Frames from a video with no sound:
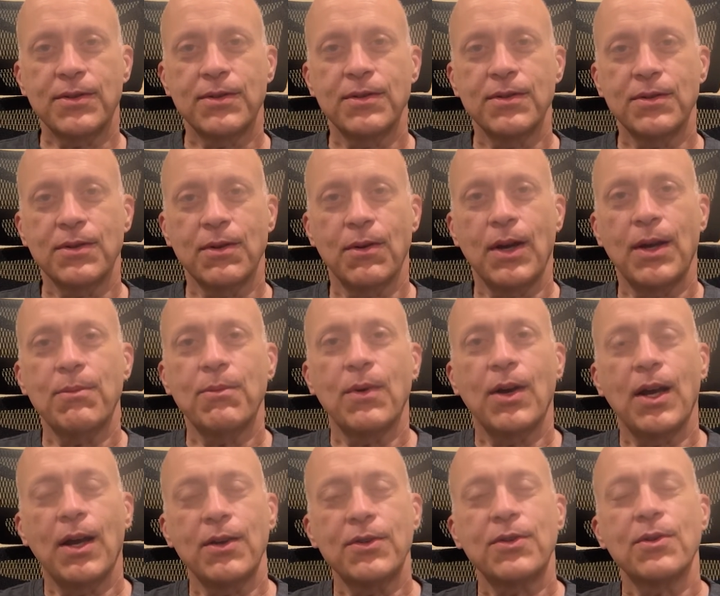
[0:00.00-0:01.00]
So I'm
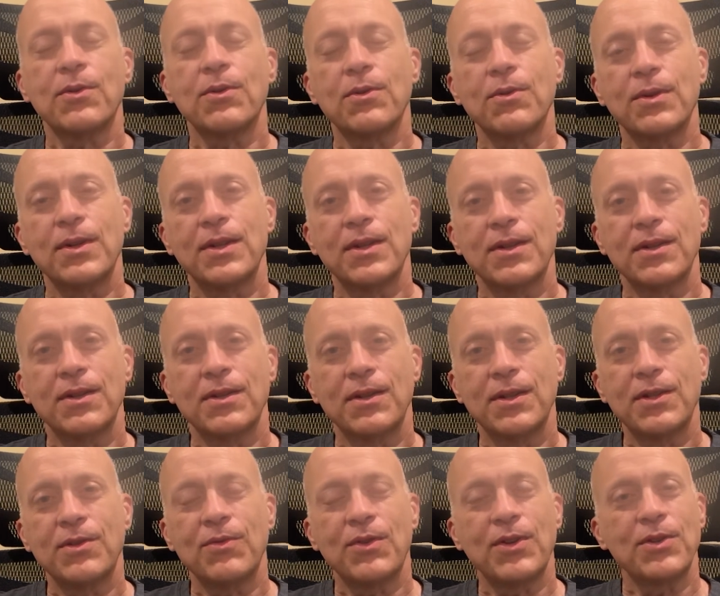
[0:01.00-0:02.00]
also in these
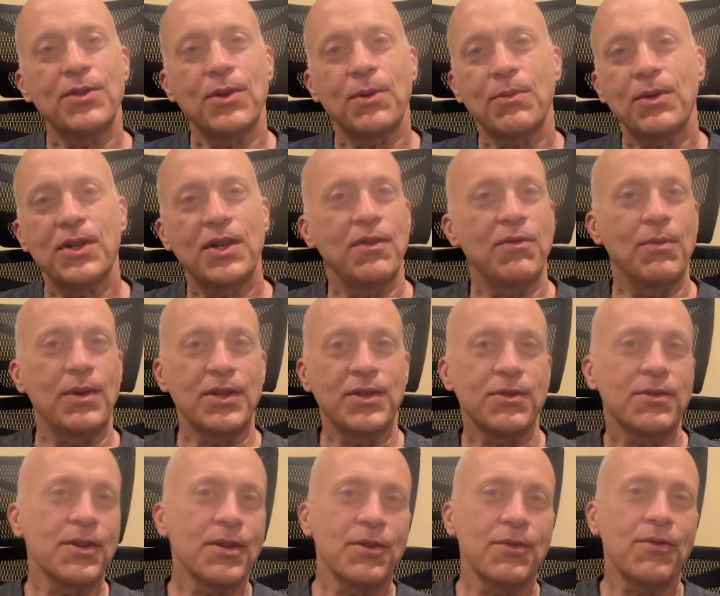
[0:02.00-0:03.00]
videos, I'm going to give my
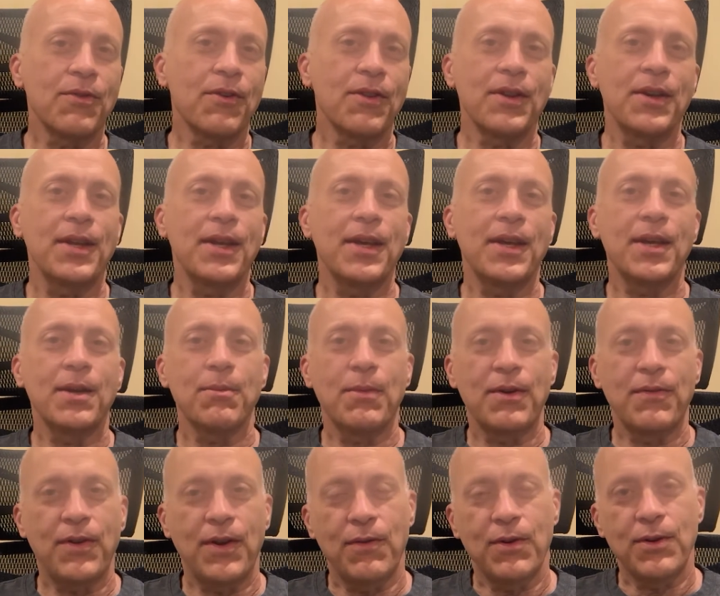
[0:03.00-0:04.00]
struggle for the day and my
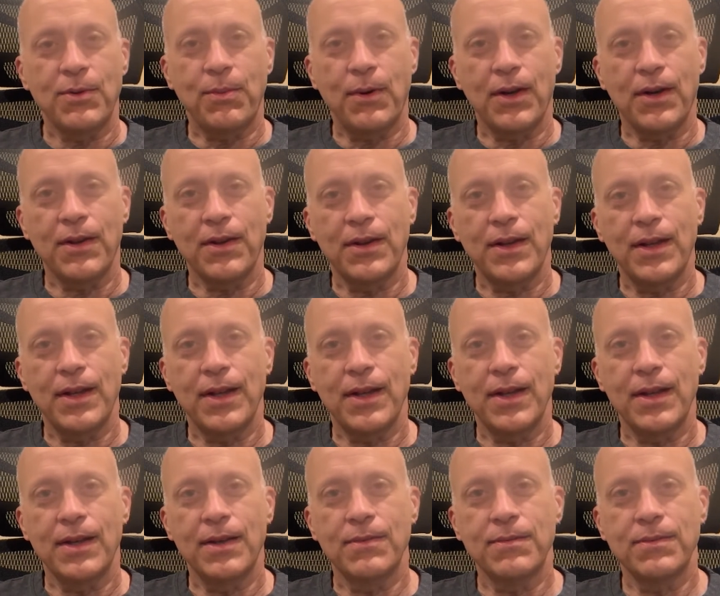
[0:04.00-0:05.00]
favorite spot of the
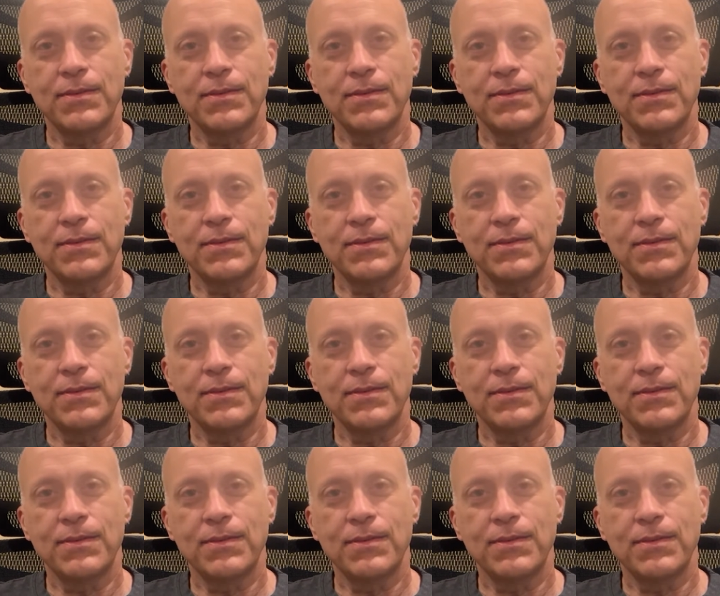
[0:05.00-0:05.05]
day,